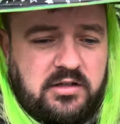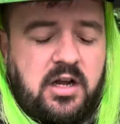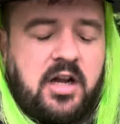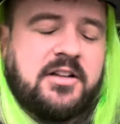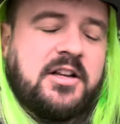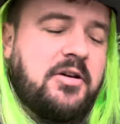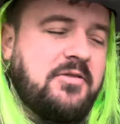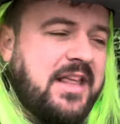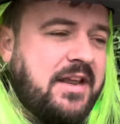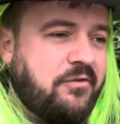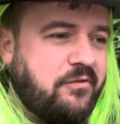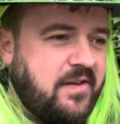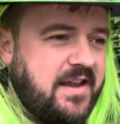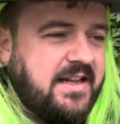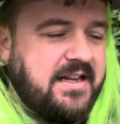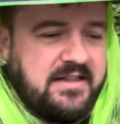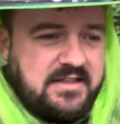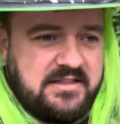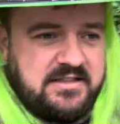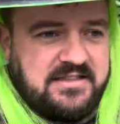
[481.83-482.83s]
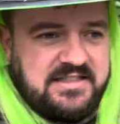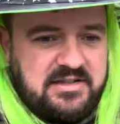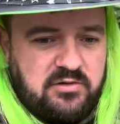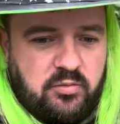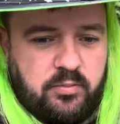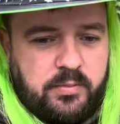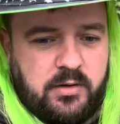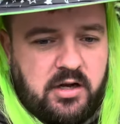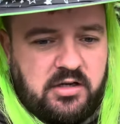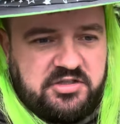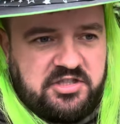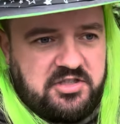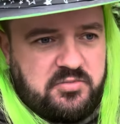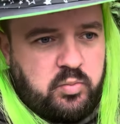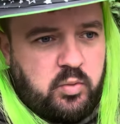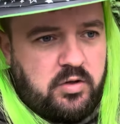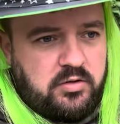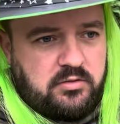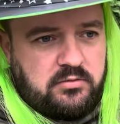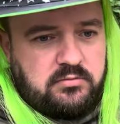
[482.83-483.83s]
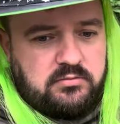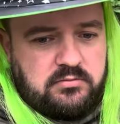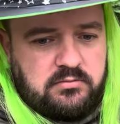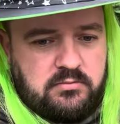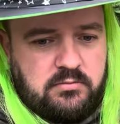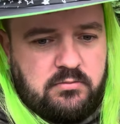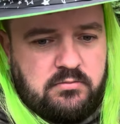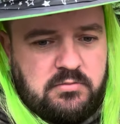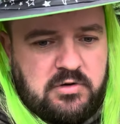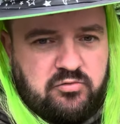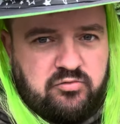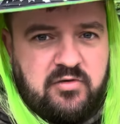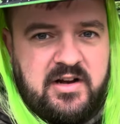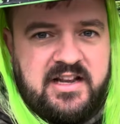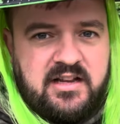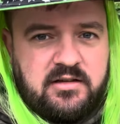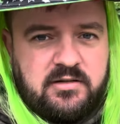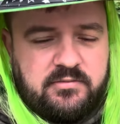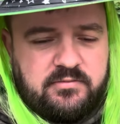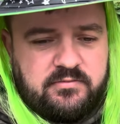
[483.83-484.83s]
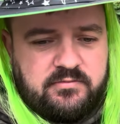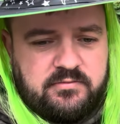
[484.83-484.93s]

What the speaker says: I know they feed in the silt, but I just want my rig